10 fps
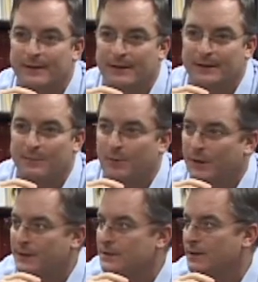It
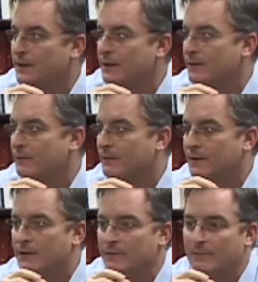depends on
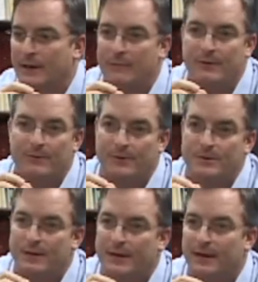uh, how many
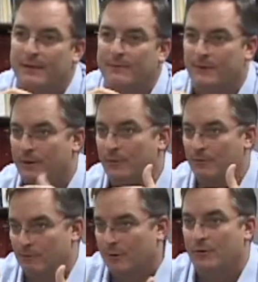folks you have in
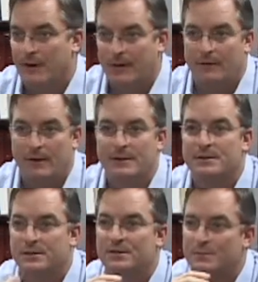your, your
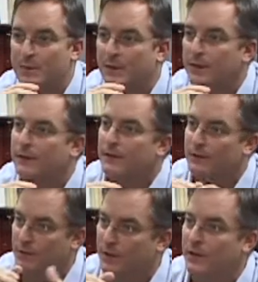downline, so to speak,
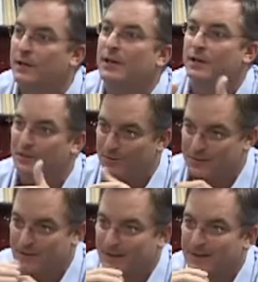you get
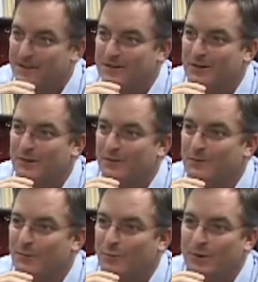kickers.
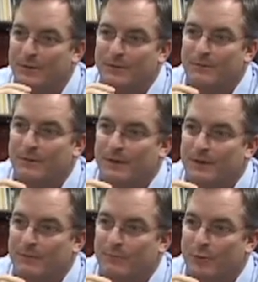So the real
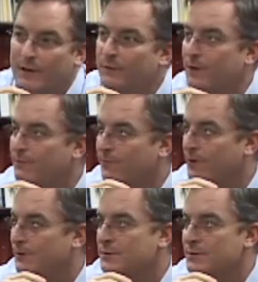um, revenue
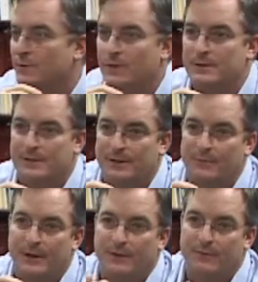flow starts at
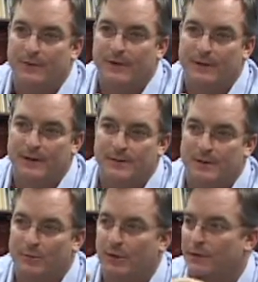about
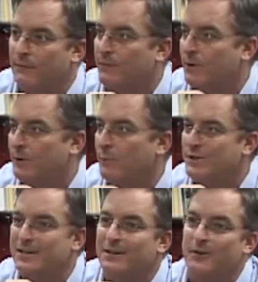3,000 a month in volume,
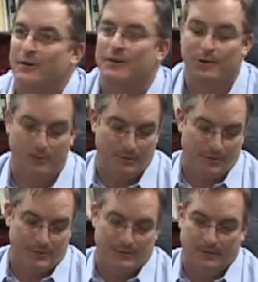which isn't hard to do
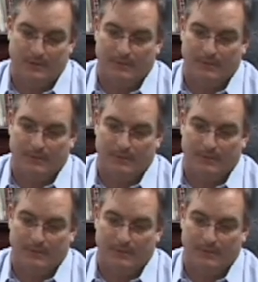because